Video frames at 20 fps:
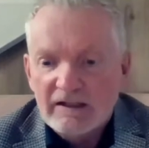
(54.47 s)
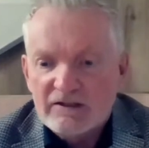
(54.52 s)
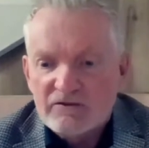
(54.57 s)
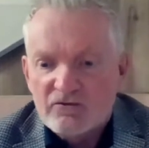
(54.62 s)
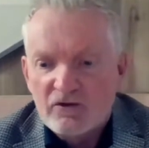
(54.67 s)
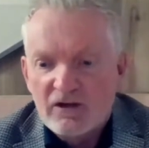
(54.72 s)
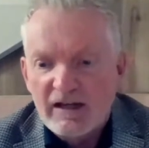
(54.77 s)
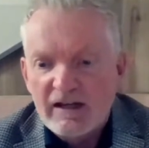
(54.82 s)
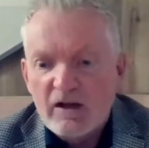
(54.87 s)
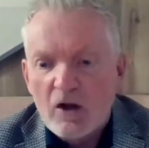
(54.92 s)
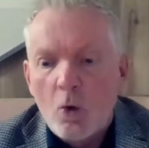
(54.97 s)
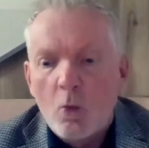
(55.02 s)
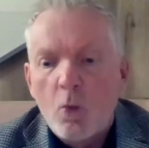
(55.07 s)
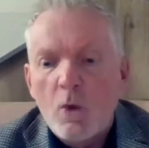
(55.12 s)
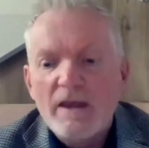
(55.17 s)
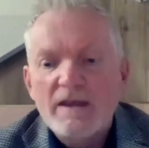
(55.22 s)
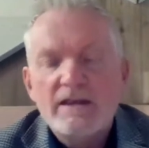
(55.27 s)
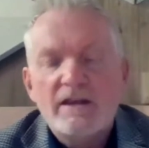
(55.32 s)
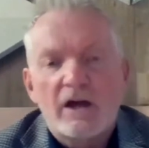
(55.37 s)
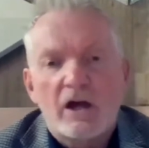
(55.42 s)
It's really a
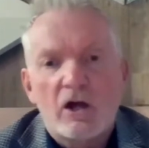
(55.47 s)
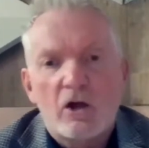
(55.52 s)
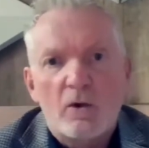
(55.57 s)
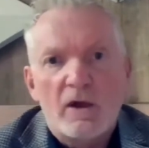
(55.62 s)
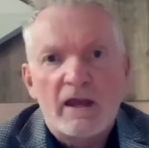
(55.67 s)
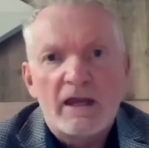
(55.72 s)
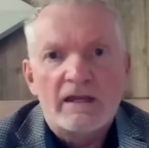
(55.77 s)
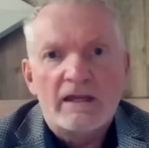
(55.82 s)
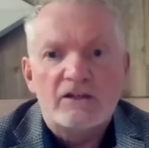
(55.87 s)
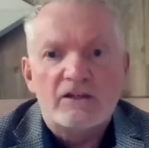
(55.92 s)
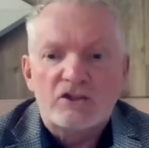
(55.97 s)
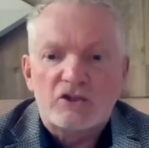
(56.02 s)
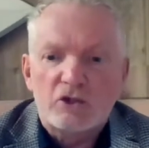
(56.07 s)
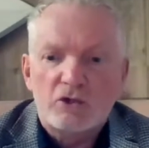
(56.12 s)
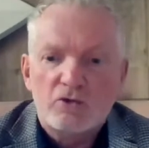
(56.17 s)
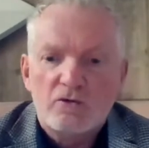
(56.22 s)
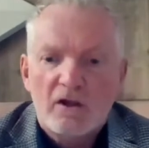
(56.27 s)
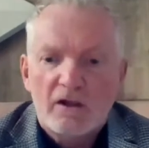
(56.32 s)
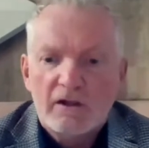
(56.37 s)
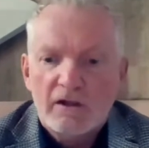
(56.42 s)
window
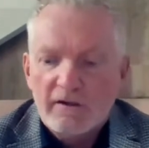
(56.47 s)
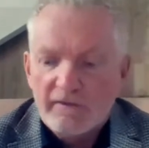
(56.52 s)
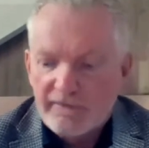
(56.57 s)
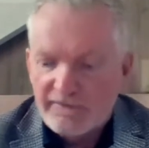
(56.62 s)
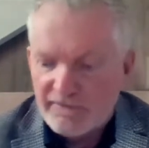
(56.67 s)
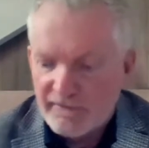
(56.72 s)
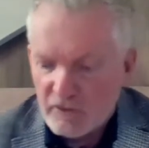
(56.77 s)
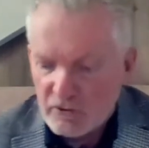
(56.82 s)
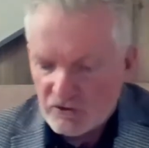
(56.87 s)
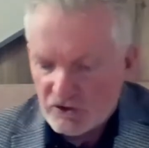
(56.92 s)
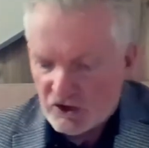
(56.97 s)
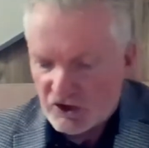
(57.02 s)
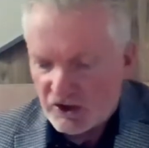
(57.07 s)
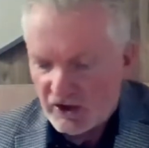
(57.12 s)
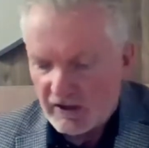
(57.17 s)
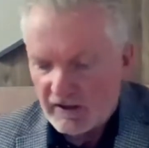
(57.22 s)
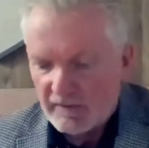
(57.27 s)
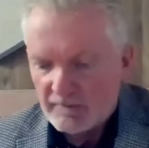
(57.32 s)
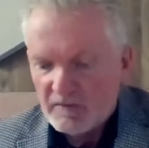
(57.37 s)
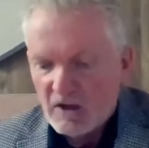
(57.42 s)
into
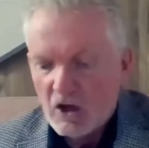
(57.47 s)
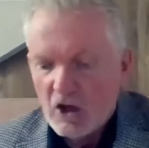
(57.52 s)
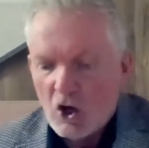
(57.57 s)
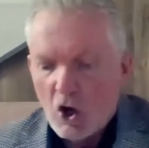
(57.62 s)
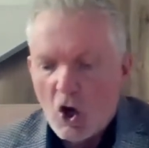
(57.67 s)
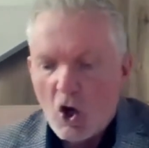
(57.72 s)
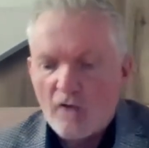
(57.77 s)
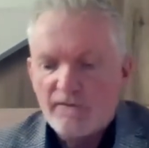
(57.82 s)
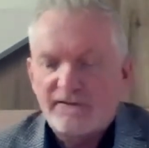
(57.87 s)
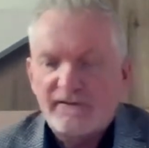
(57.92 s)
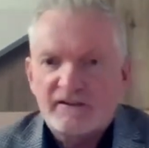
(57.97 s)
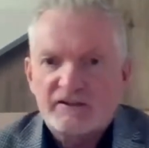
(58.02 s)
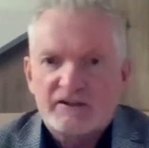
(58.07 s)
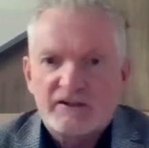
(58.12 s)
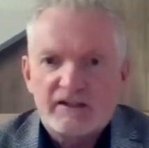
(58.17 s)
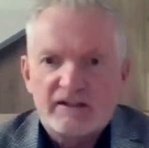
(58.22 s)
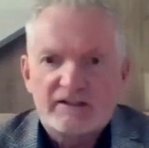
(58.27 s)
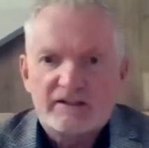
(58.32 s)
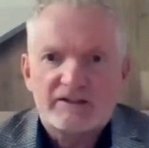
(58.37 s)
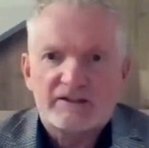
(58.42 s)
future
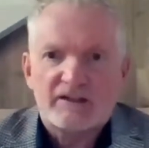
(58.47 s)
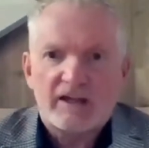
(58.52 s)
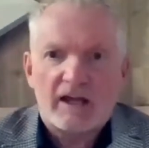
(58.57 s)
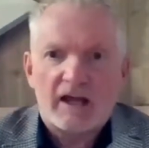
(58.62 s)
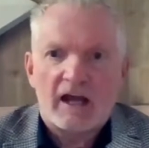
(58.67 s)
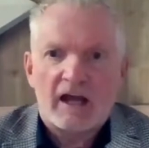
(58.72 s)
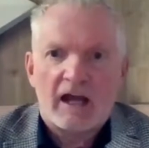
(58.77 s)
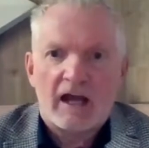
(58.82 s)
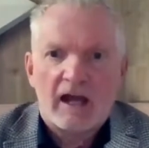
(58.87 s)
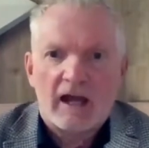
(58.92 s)
offices.